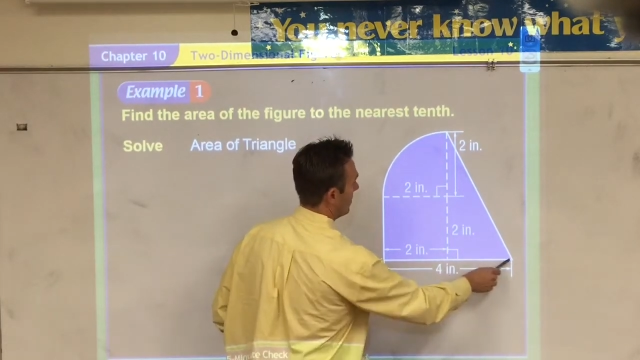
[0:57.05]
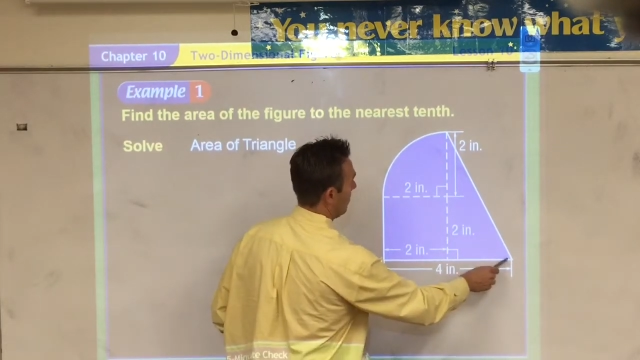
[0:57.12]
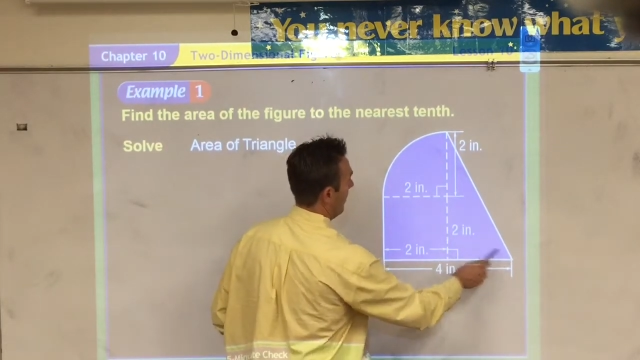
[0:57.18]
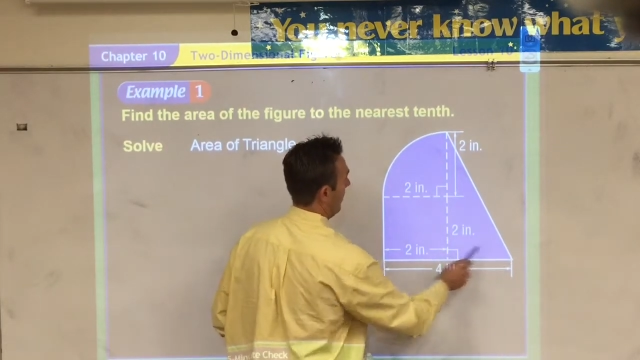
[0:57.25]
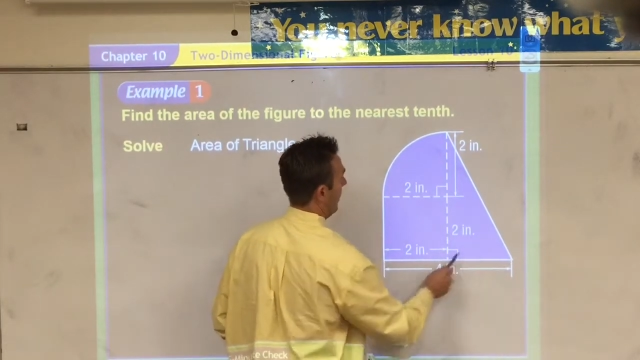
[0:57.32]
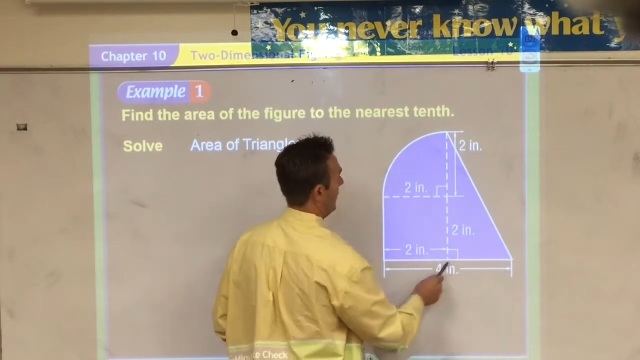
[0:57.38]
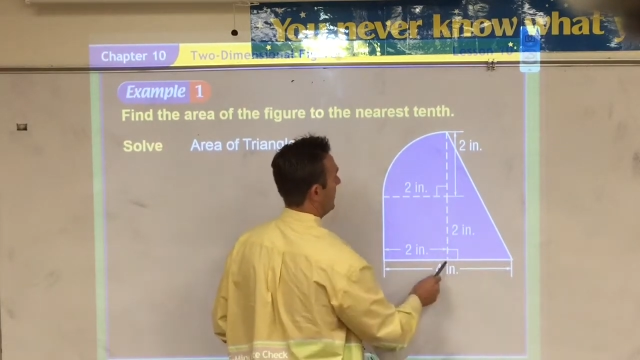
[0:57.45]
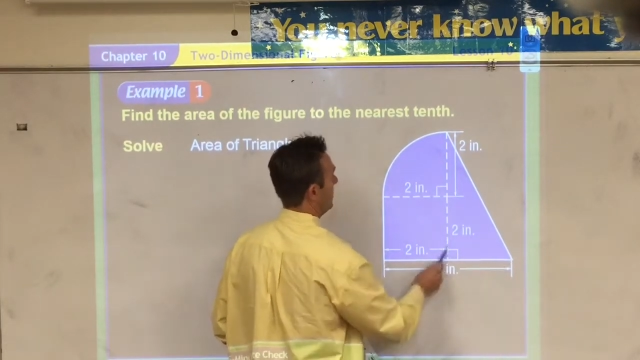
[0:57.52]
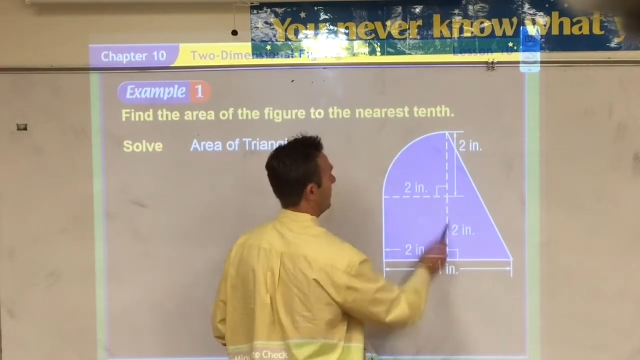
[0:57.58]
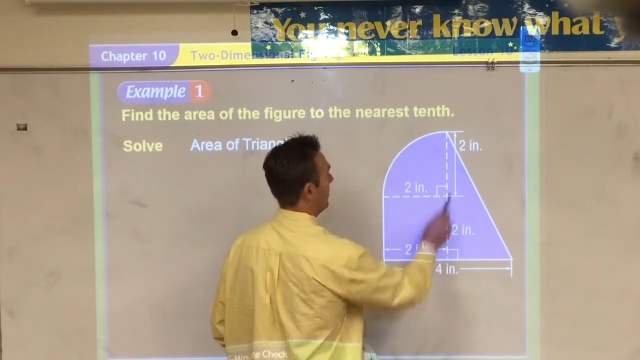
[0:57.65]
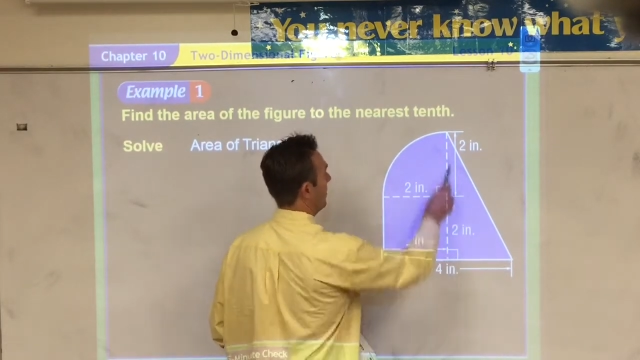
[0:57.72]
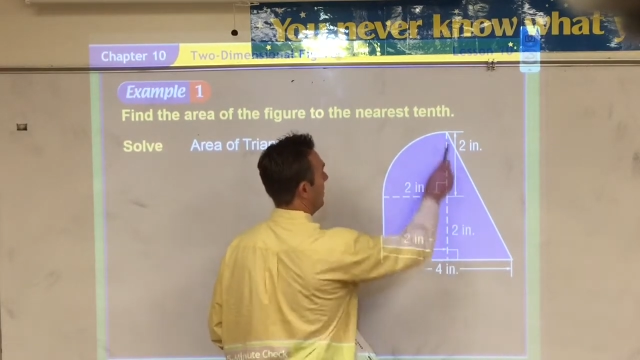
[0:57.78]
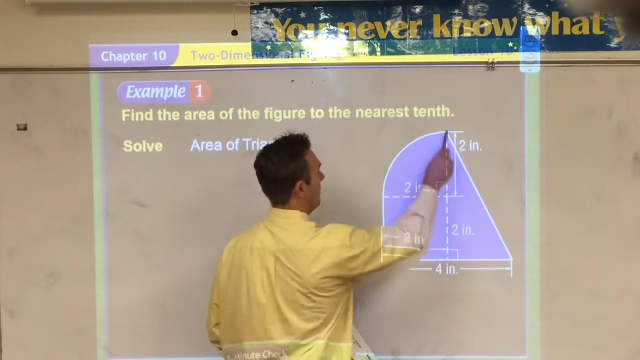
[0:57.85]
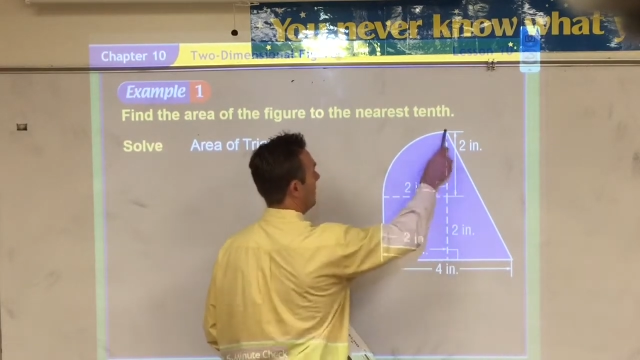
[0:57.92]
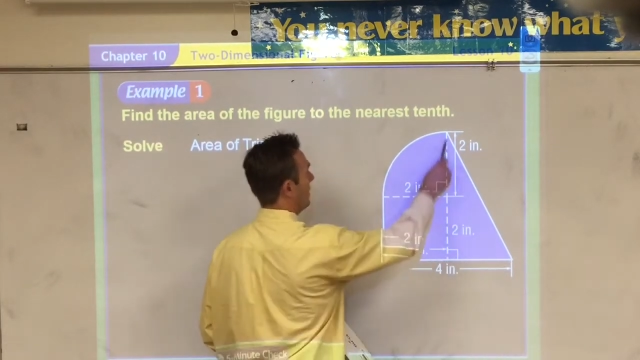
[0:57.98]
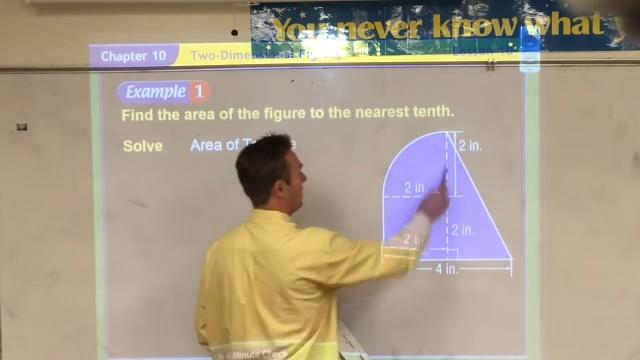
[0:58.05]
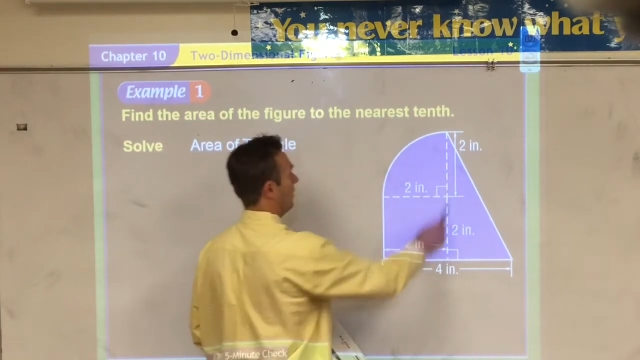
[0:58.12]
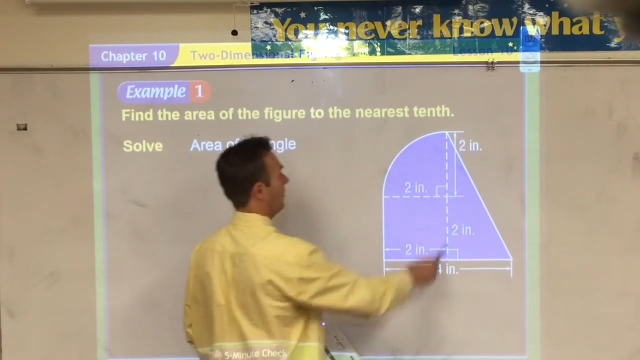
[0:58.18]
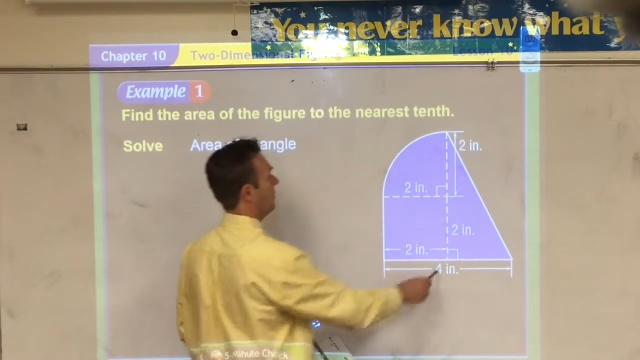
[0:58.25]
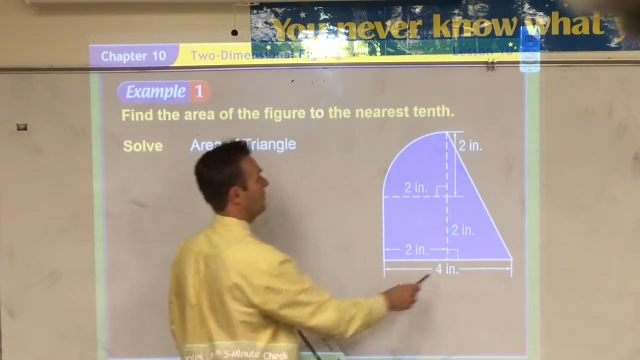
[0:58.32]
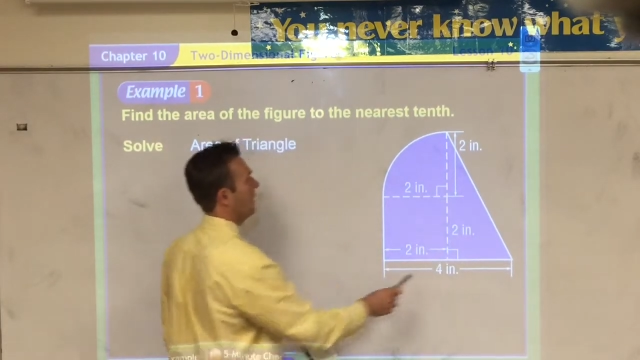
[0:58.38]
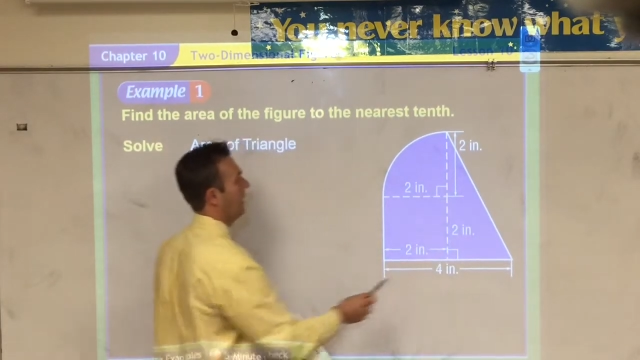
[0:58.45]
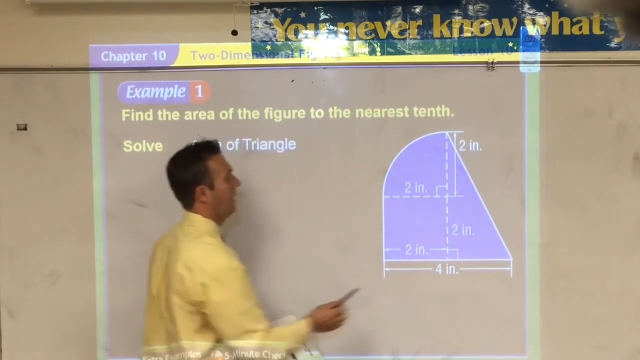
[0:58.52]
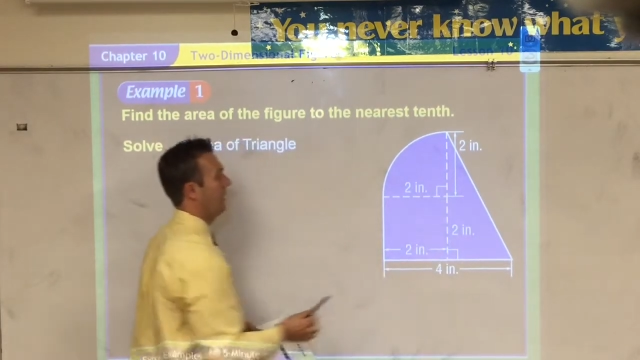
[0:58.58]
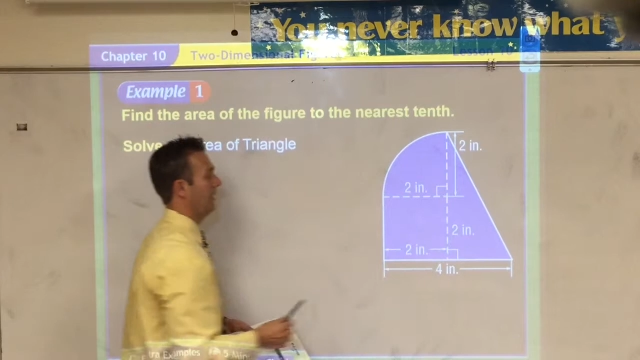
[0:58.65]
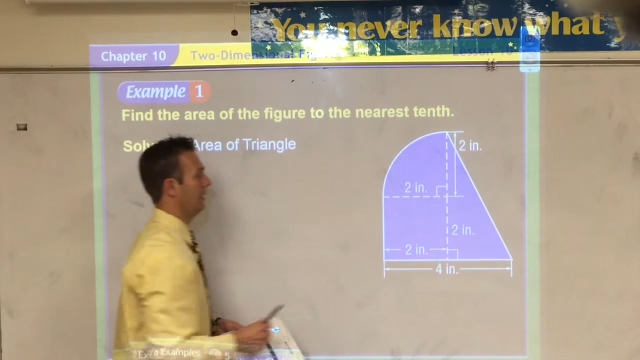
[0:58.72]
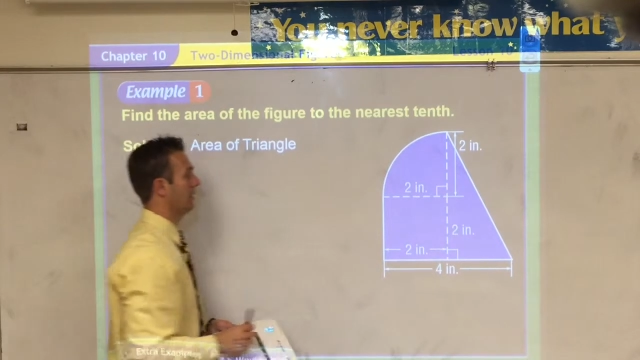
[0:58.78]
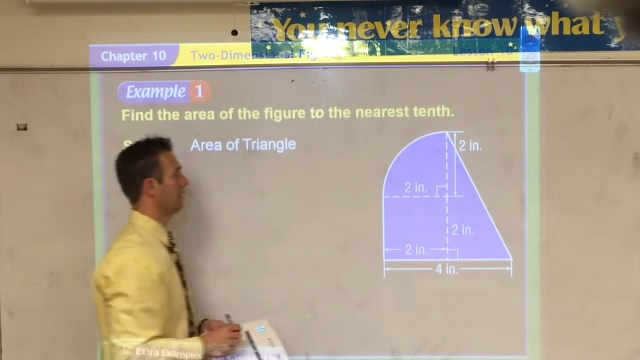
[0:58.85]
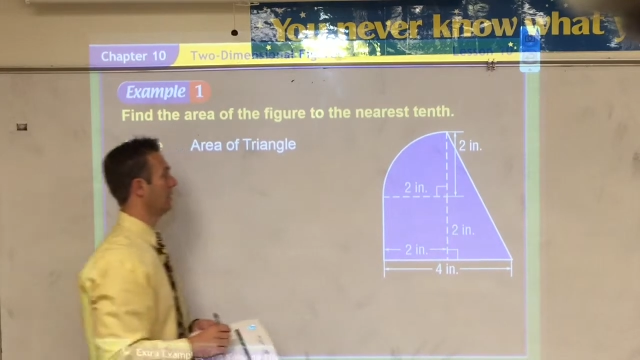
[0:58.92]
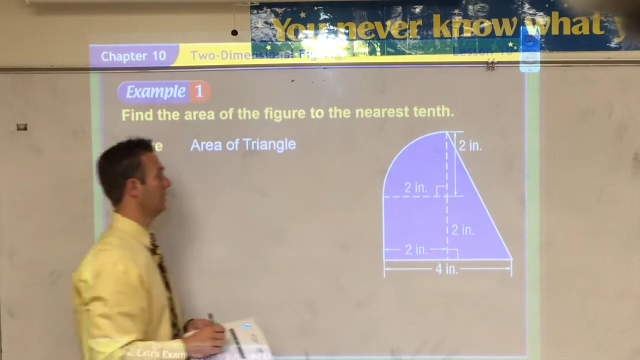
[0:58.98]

base and we need to know its height.